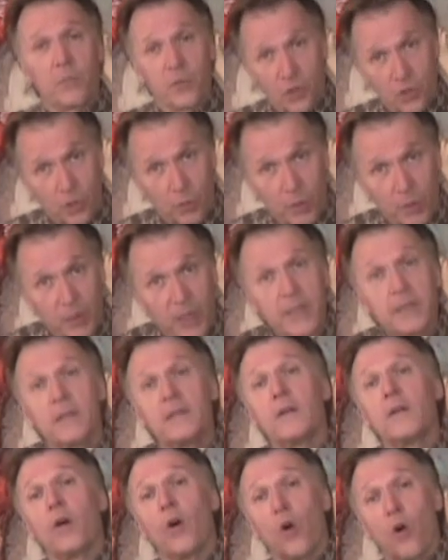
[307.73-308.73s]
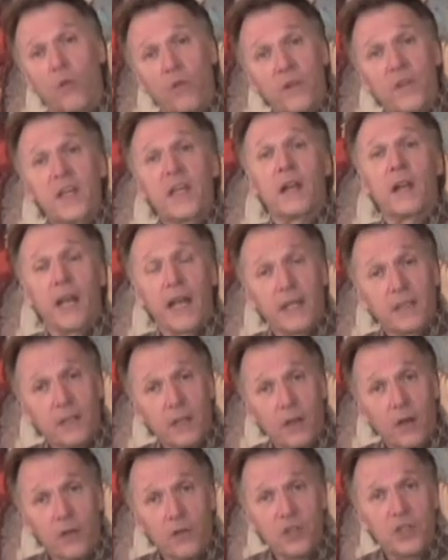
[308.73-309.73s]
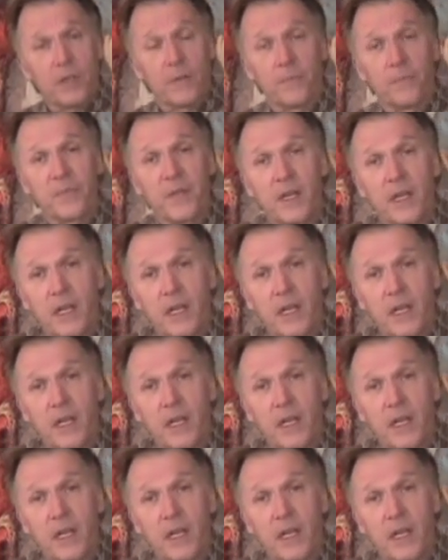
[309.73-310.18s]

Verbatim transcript: presumably, over the Atlantic Ocean.